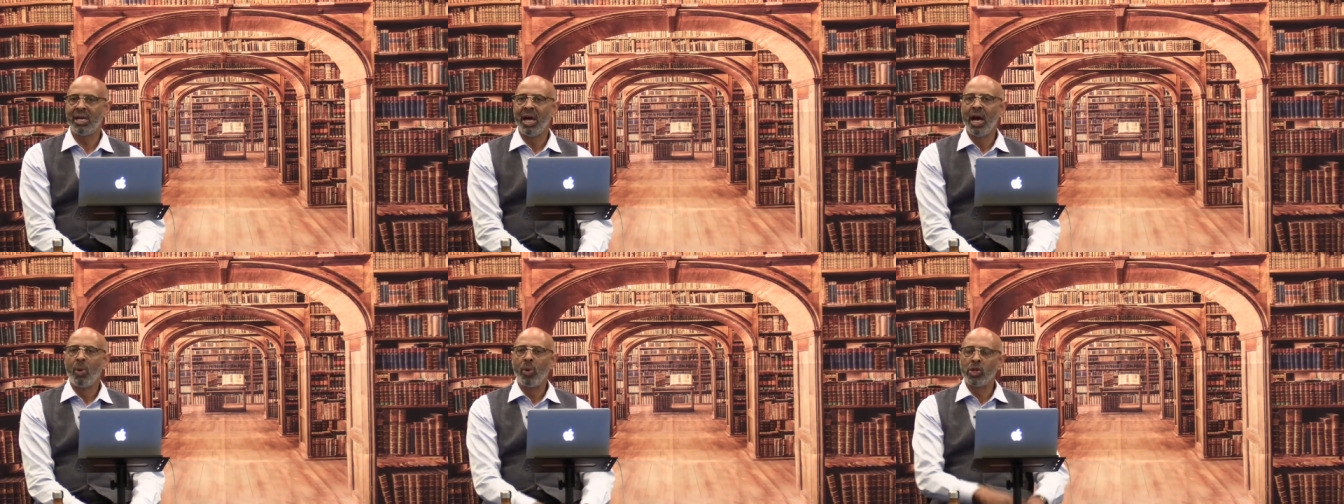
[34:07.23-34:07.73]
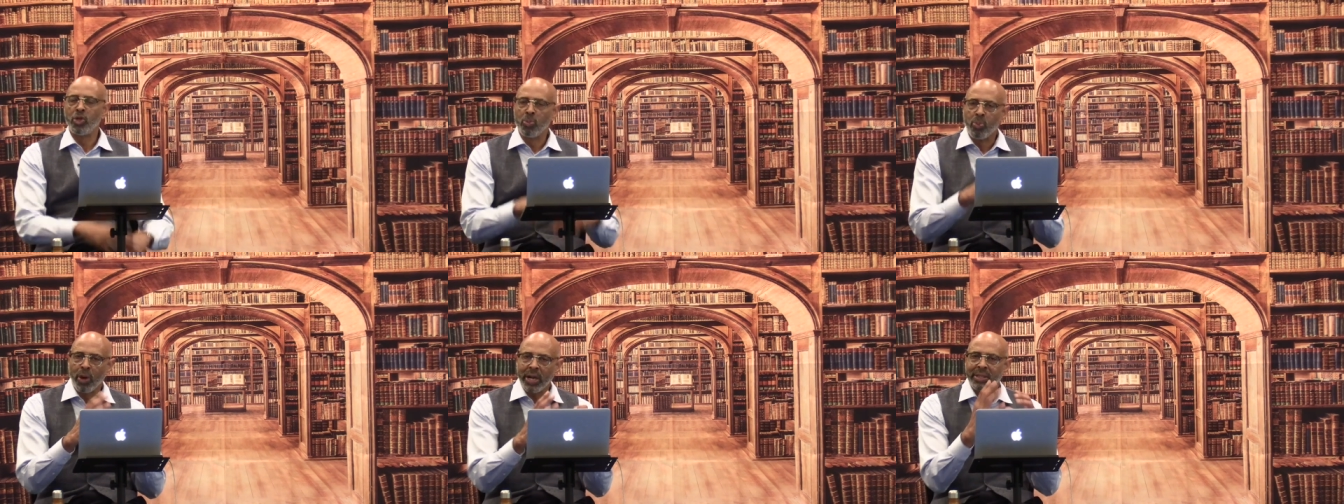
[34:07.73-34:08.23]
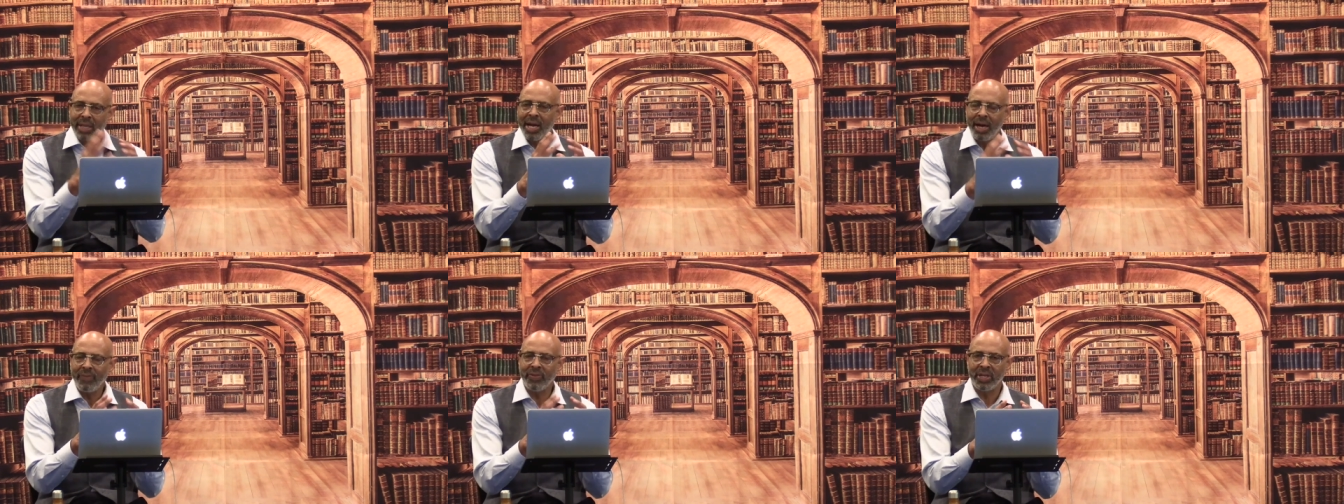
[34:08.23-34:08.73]
When you break the
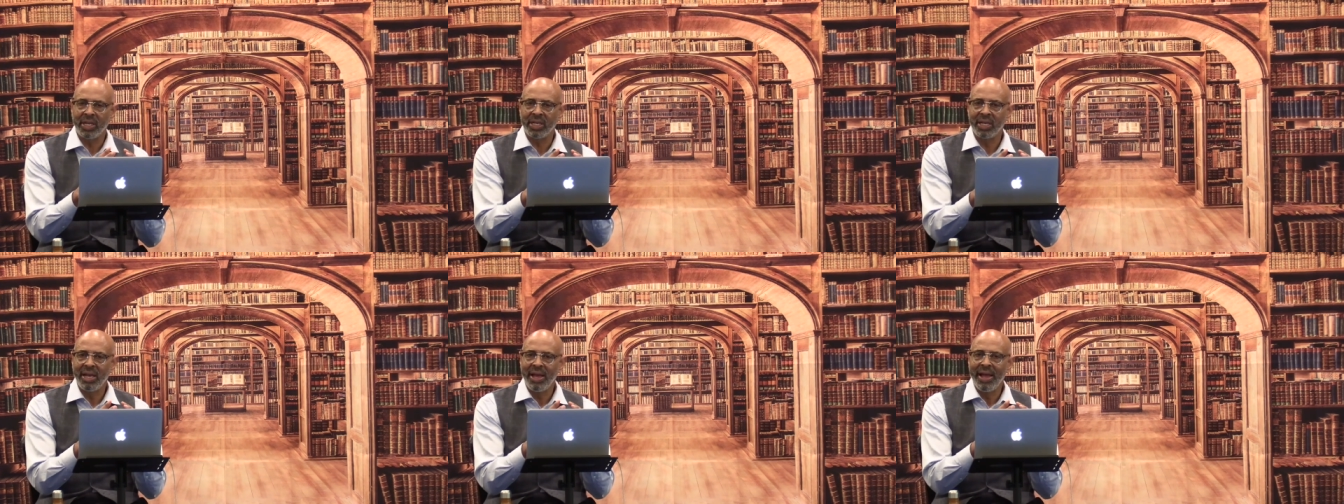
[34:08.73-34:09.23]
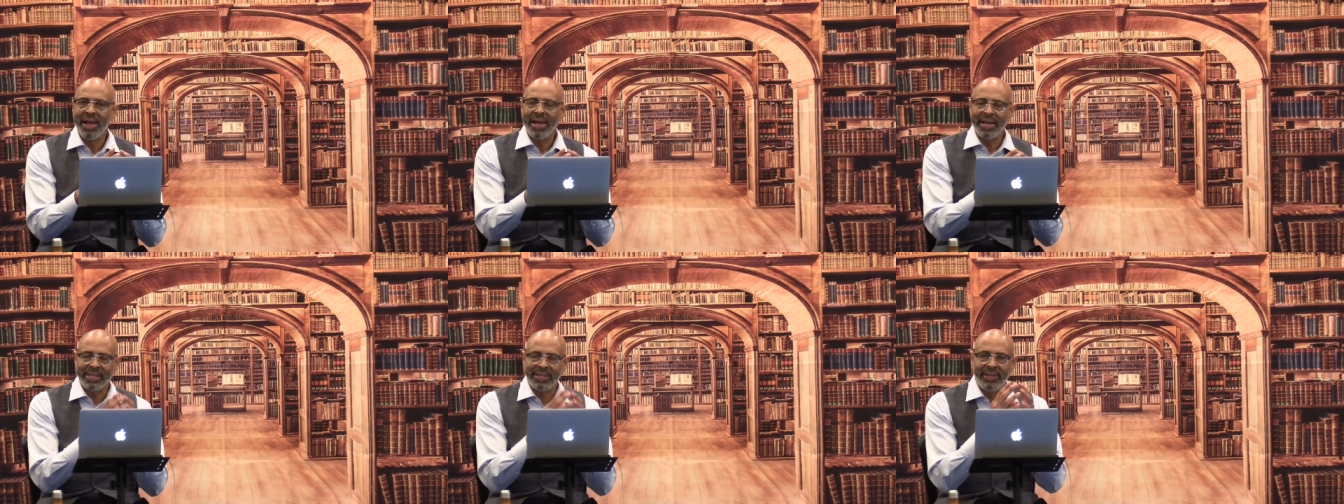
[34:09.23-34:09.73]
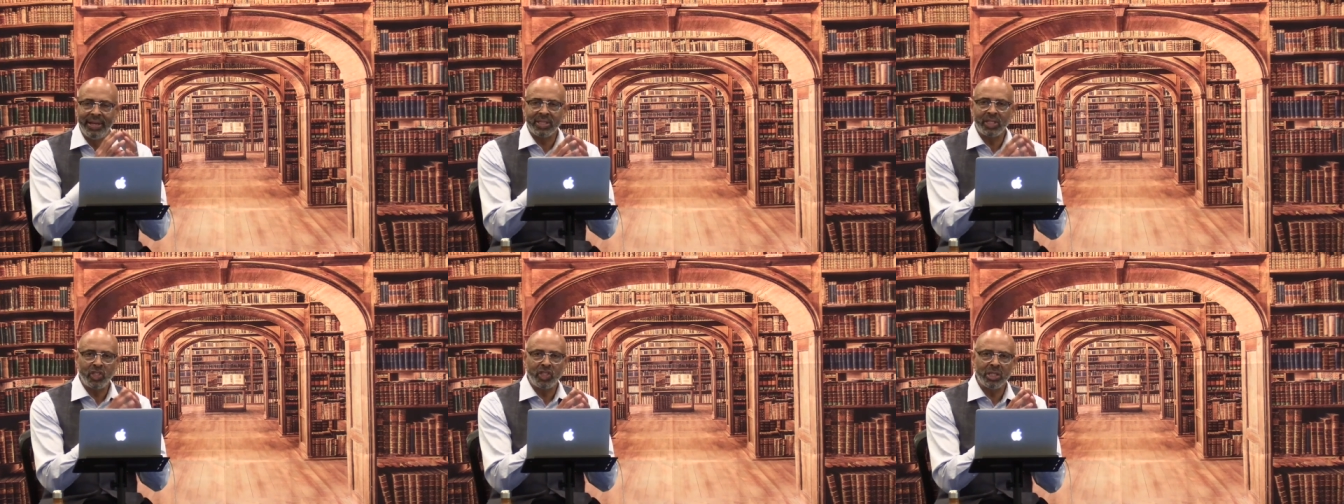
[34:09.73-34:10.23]
covenant, it doesn't
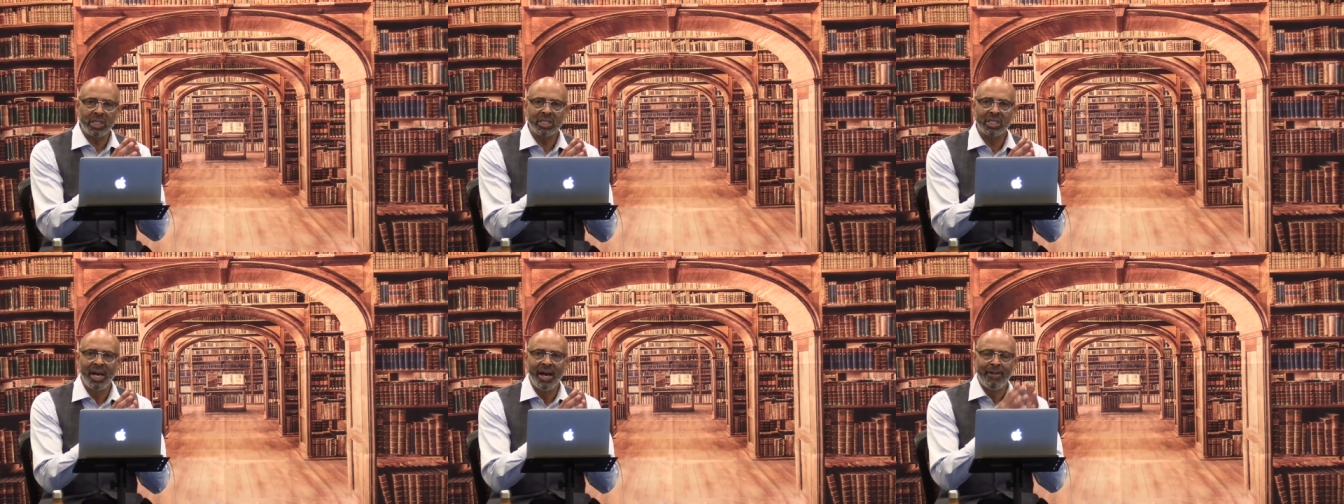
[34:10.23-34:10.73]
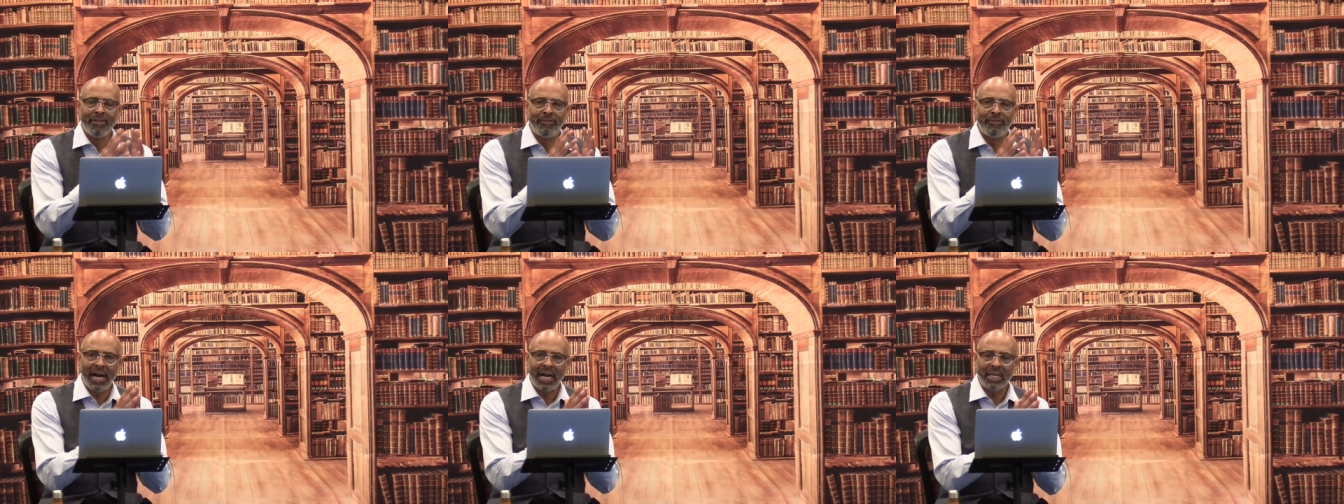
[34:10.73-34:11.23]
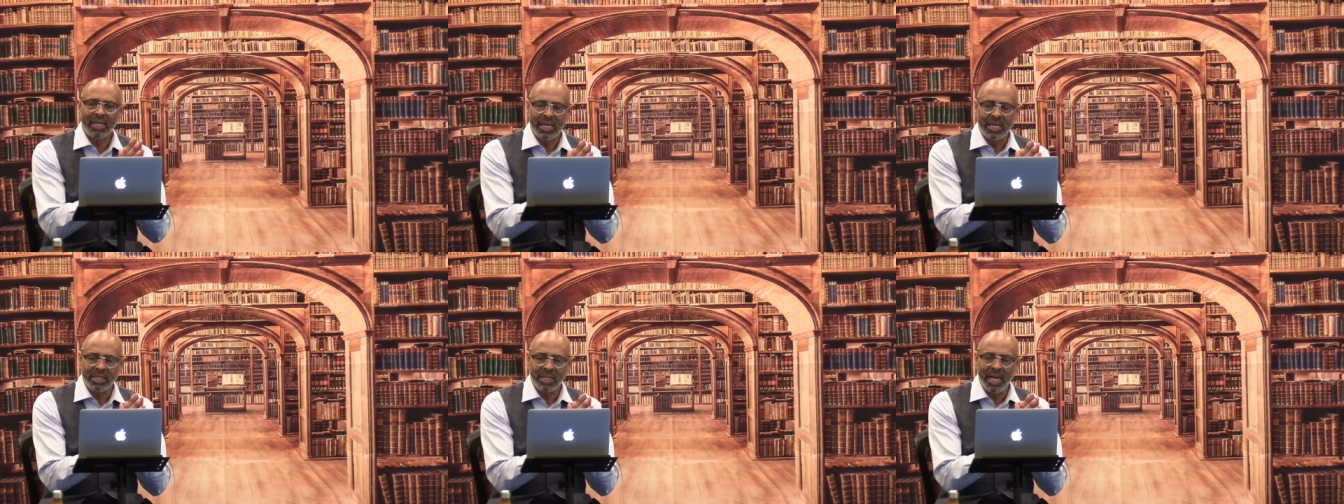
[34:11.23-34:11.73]
just violate
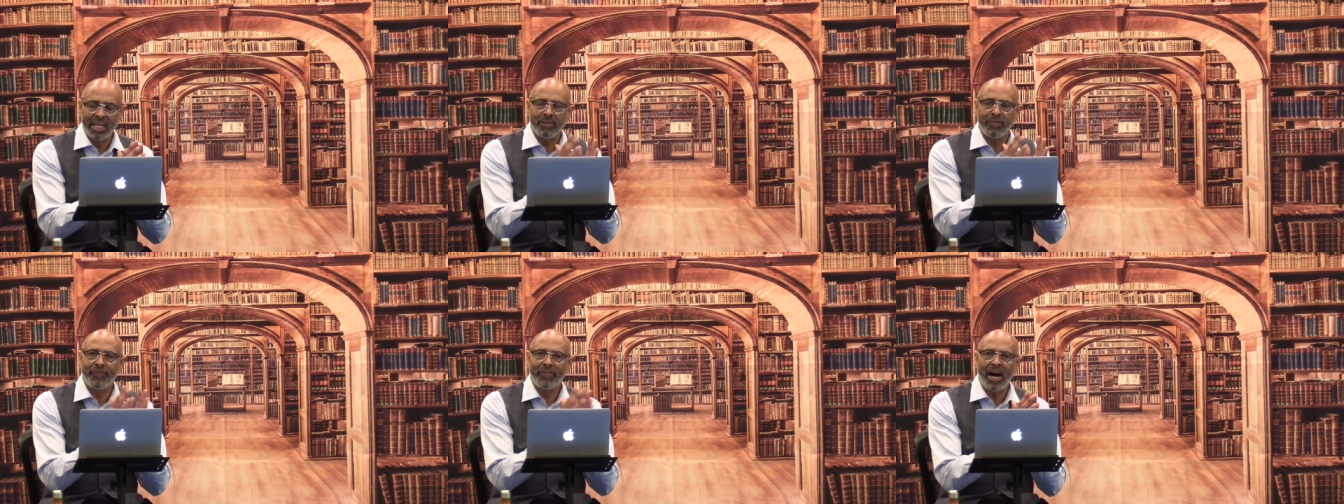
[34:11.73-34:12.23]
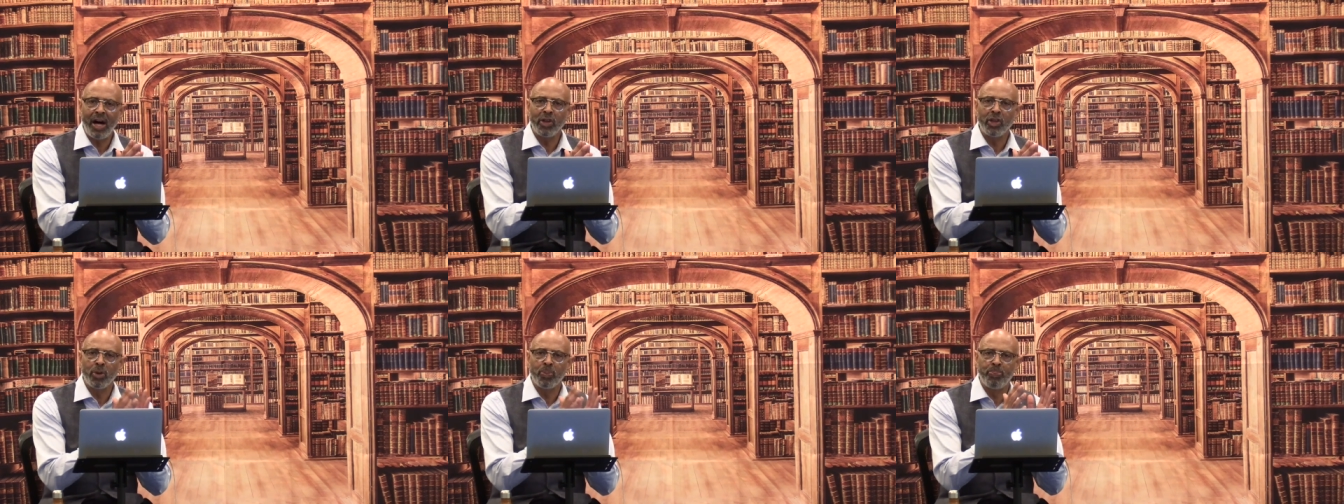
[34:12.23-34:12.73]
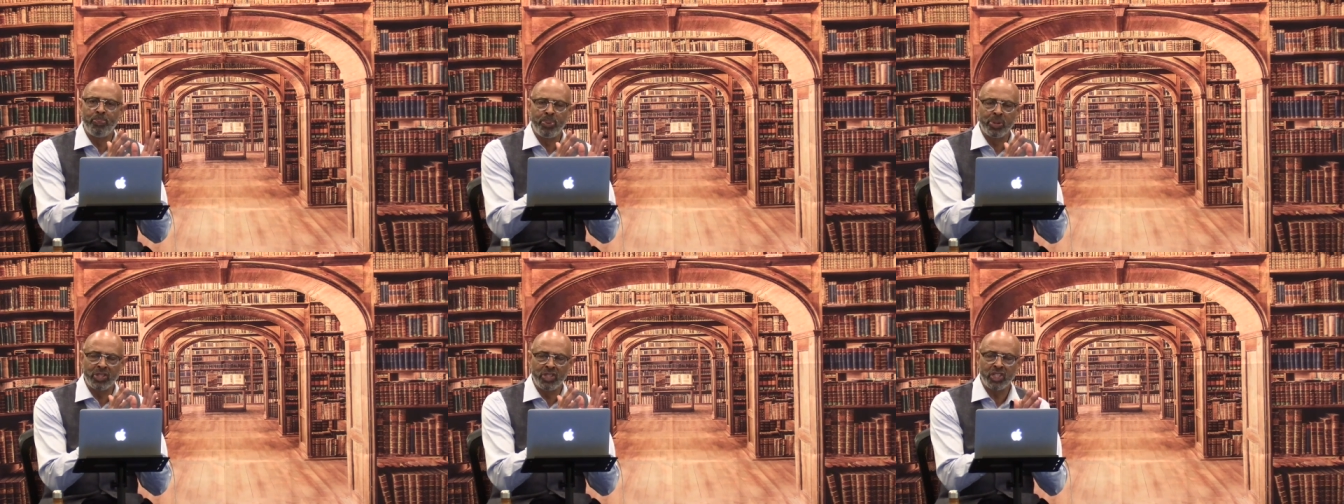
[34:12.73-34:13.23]
and defile your
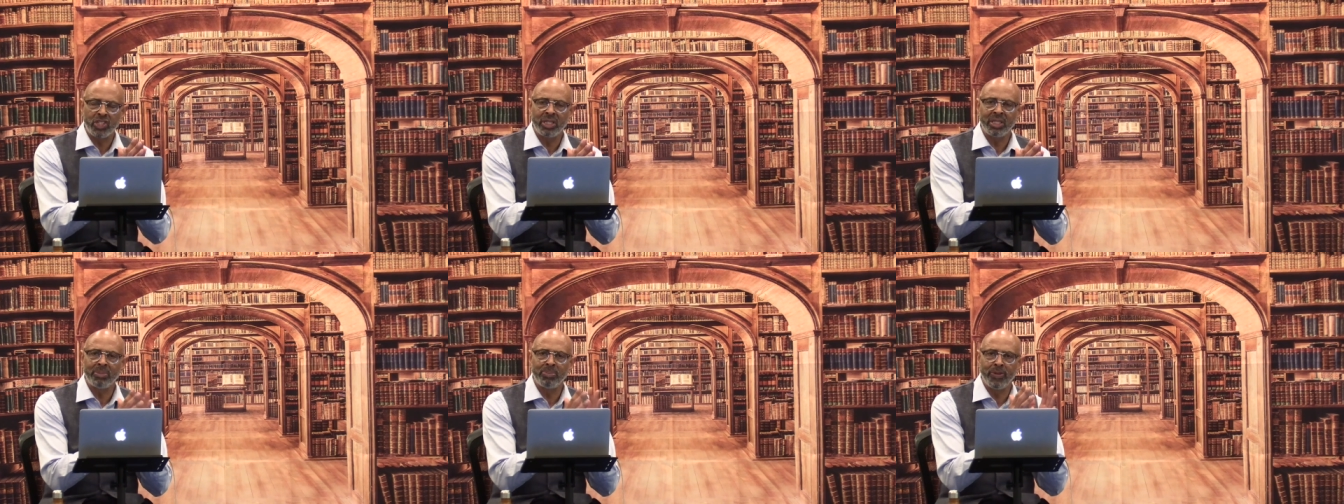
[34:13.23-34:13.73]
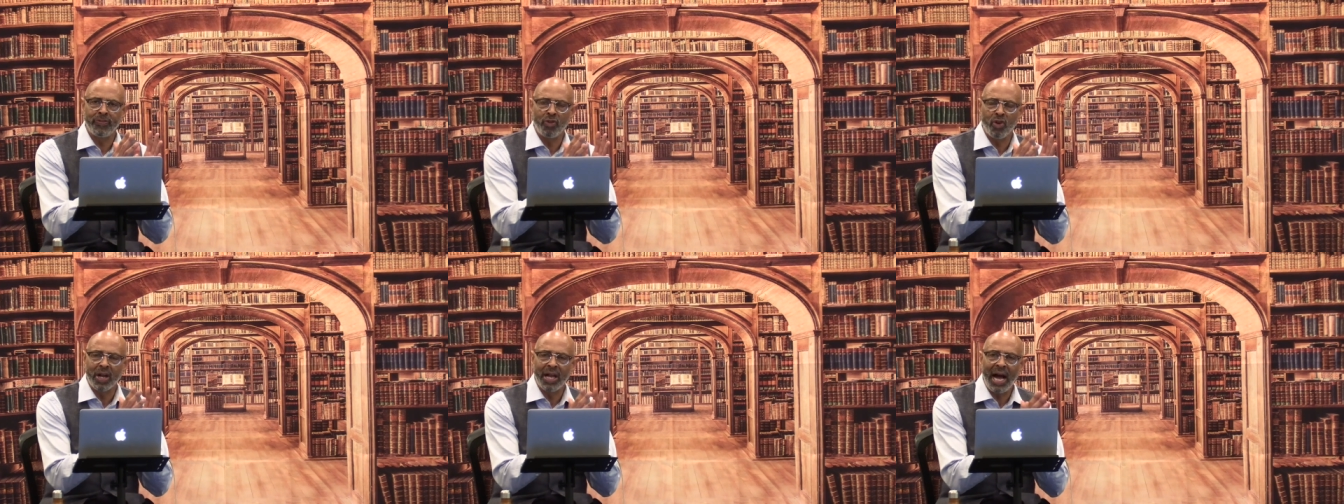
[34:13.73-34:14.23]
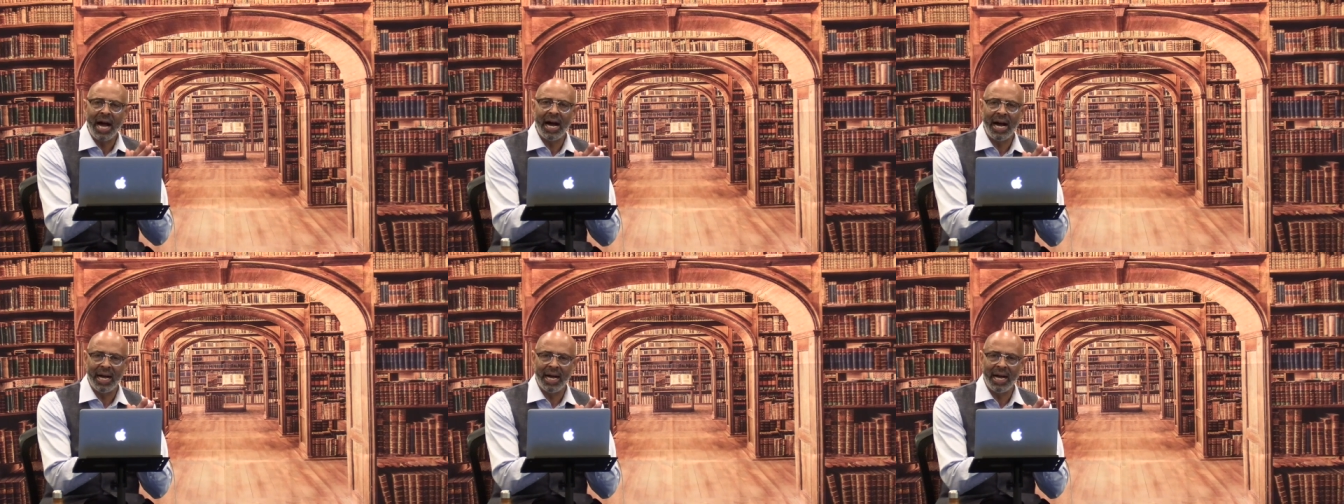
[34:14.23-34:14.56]
position before God